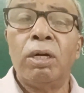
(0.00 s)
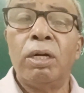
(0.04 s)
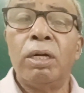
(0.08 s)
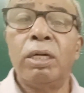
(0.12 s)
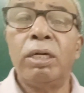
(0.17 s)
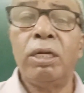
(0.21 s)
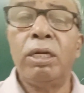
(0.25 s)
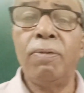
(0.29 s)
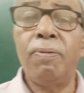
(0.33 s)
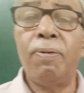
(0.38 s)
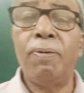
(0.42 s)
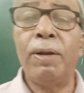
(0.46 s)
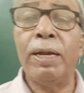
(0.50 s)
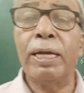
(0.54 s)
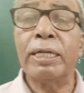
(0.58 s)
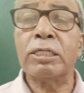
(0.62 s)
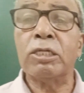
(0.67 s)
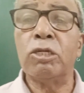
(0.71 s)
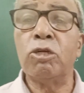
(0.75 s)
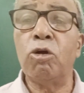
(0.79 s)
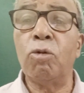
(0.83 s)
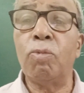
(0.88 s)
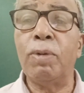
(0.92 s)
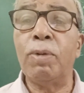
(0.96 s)

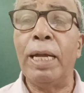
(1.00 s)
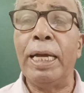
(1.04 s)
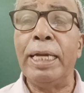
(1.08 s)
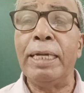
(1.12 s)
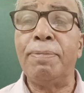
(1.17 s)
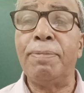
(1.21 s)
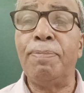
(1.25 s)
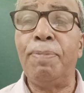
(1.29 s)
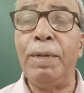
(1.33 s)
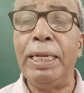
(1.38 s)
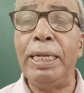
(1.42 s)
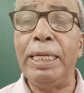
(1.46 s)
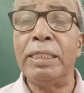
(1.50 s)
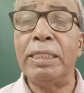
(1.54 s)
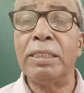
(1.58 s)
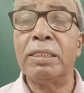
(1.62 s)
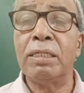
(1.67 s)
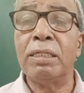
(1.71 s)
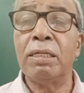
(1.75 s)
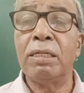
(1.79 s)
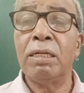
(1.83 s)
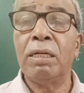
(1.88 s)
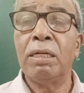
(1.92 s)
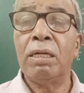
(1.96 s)
diffraction of light.
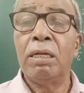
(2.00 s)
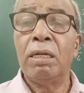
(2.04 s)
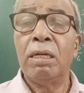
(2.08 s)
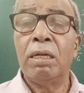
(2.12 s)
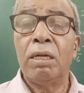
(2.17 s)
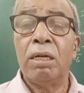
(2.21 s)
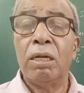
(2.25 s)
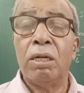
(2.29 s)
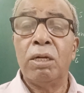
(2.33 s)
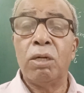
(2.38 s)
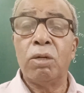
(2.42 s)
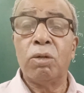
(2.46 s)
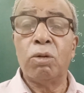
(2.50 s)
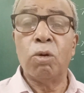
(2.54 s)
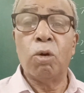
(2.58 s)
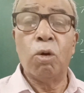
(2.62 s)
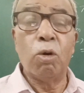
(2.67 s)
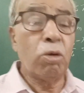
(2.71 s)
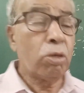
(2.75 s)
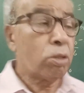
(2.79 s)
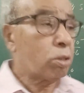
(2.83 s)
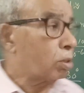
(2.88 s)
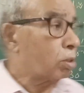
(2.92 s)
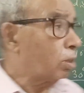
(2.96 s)
Please
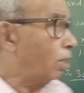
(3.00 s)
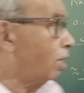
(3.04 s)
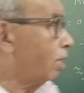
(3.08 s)
don't